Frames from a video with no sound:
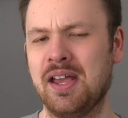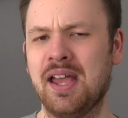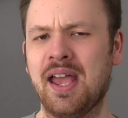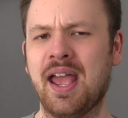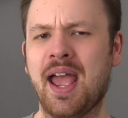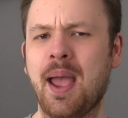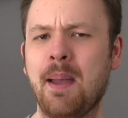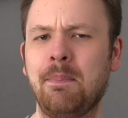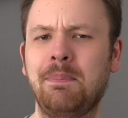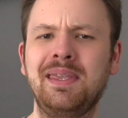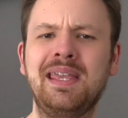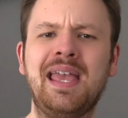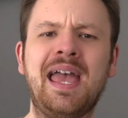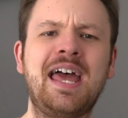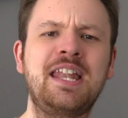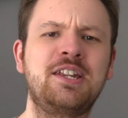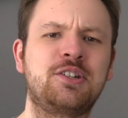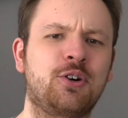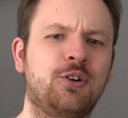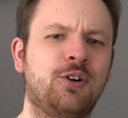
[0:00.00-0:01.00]
a happy
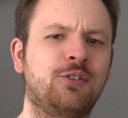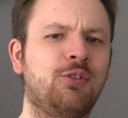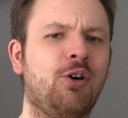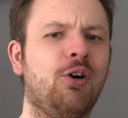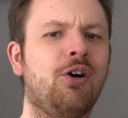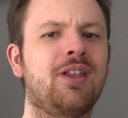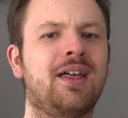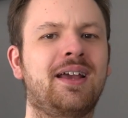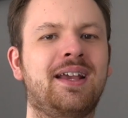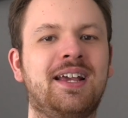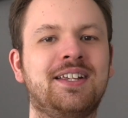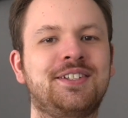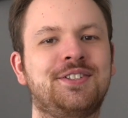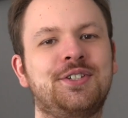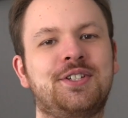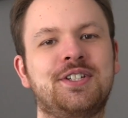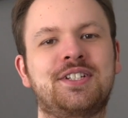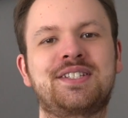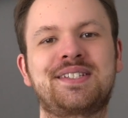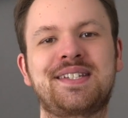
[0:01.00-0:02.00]
end overall, I guess
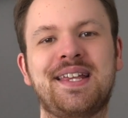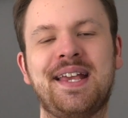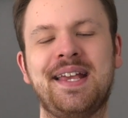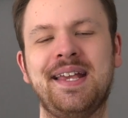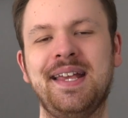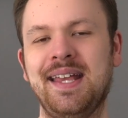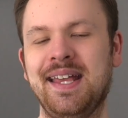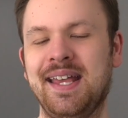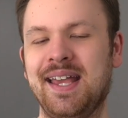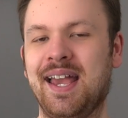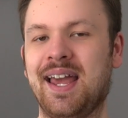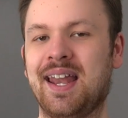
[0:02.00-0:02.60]
you could say,